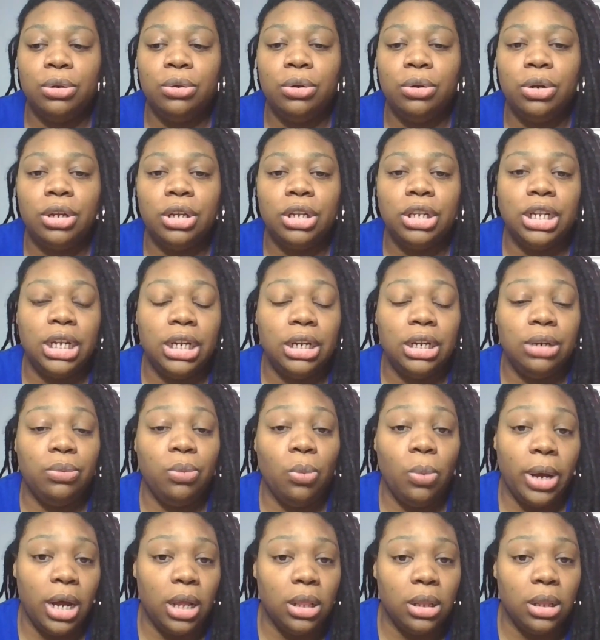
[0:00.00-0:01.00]
Duda did
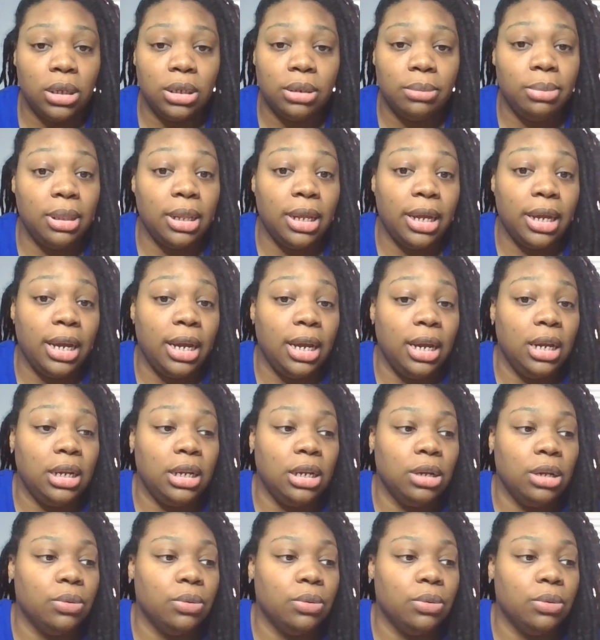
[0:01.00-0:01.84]
well on the plane.